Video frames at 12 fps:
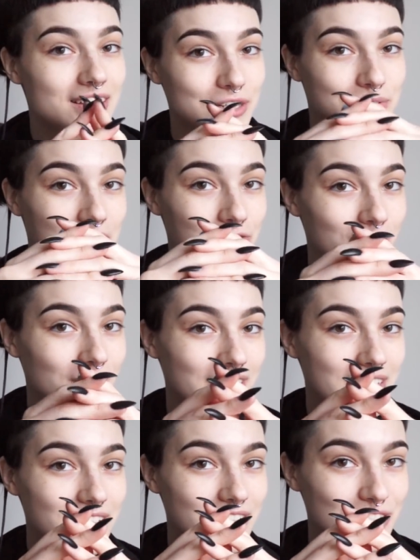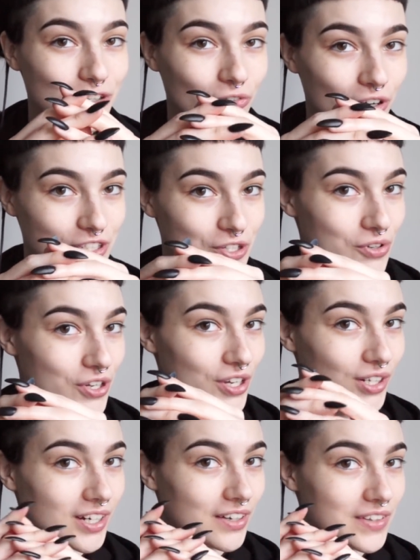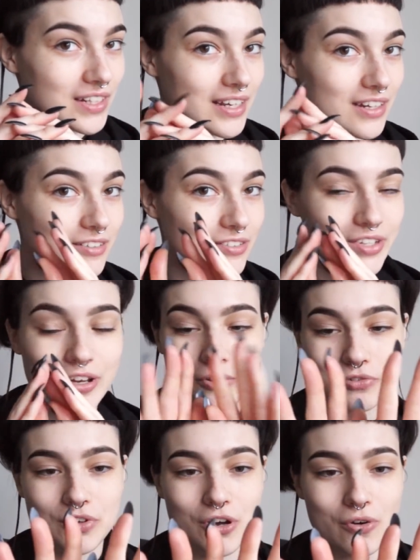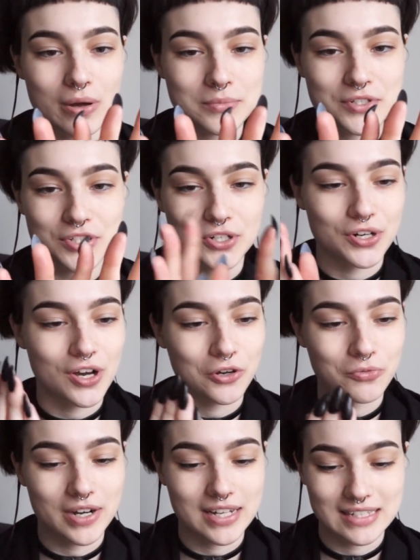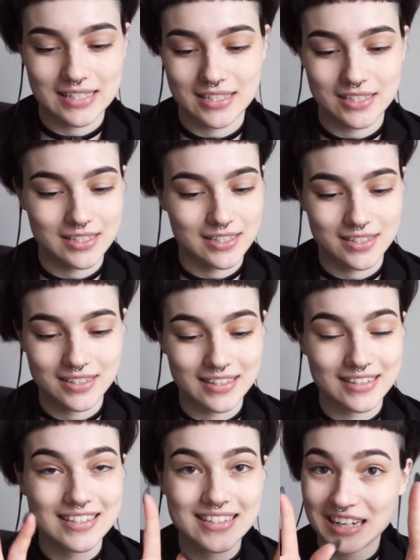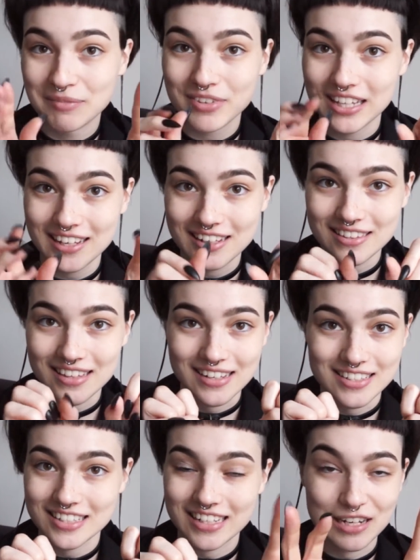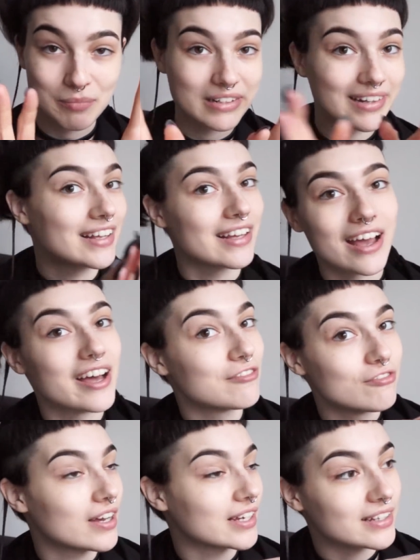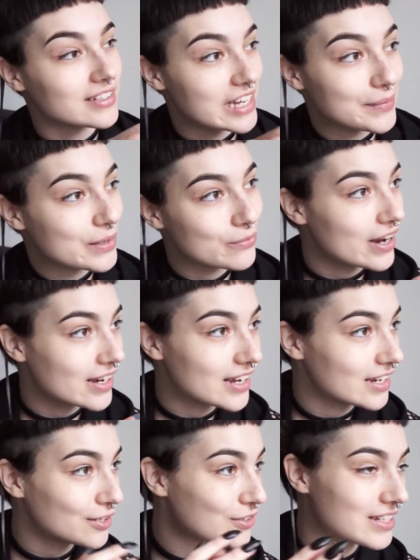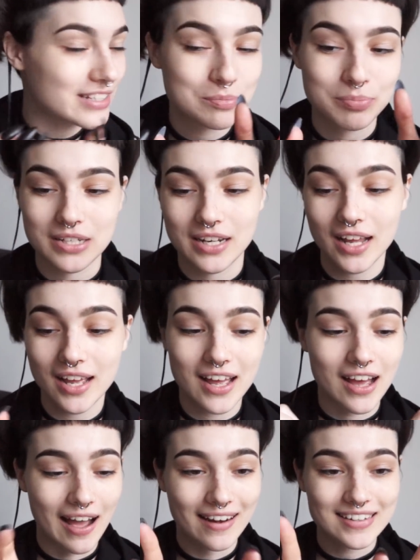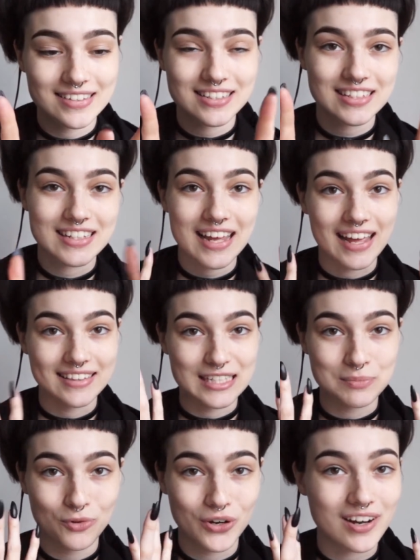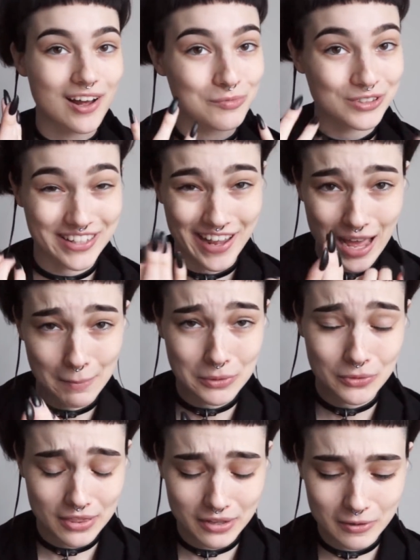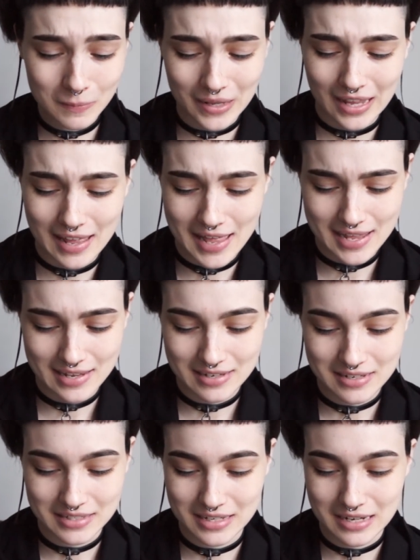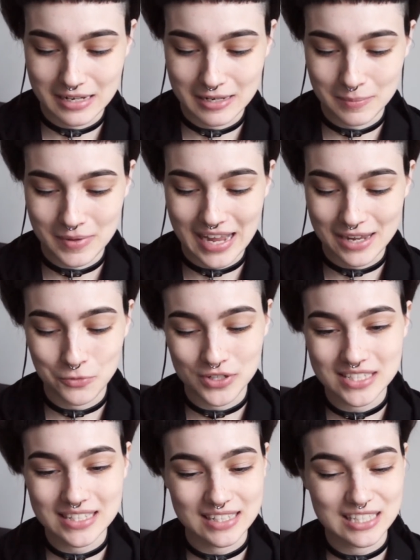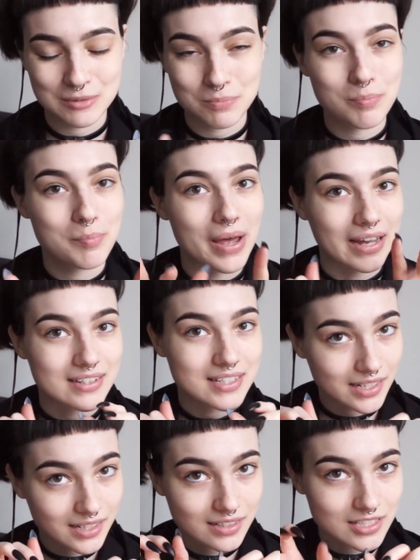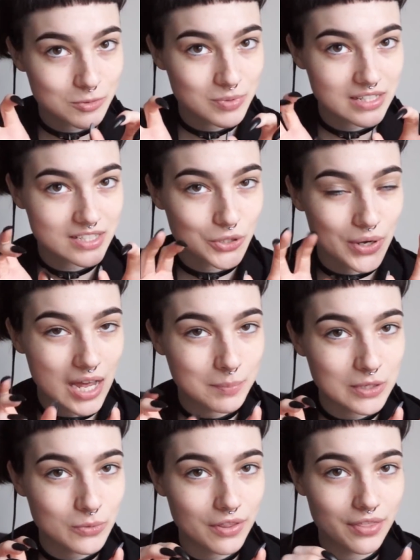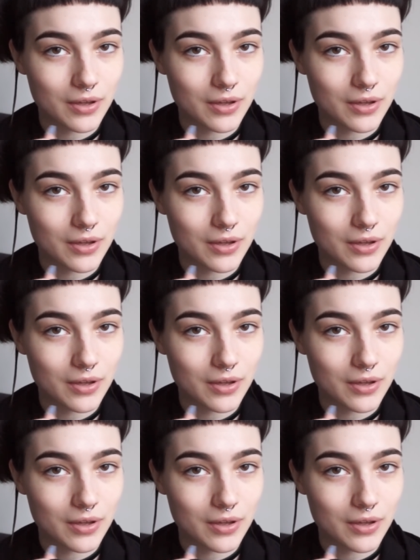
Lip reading: So definitely so far so good on the nails, although I'm sure I'll run into something that's gonna be like, God fucking damn it, why did I do this? But honestly at this point I'm really happy with them, and I wasn't expecting to be so happy with